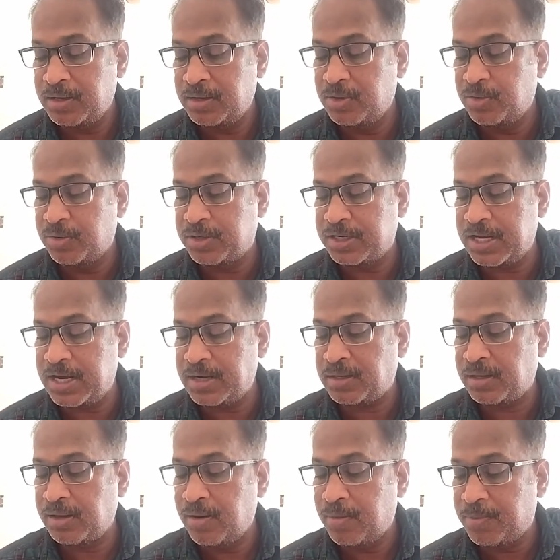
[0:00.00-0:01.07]

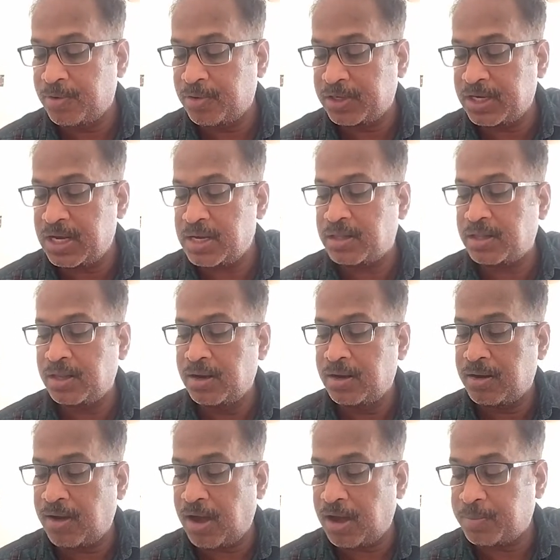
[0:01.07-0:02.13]
nutrients, proteins,
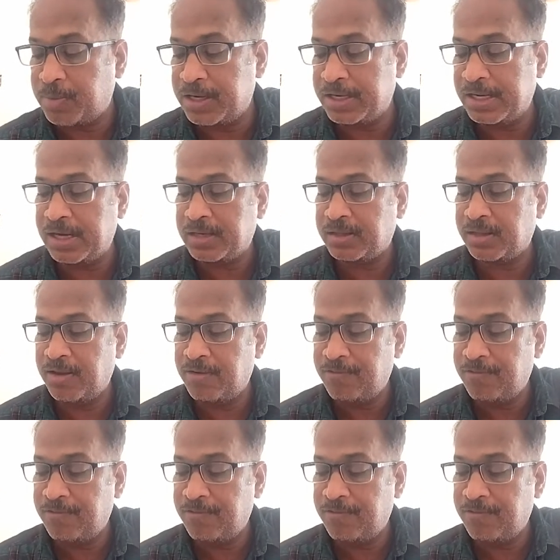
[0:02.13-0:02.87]
carbohydrates,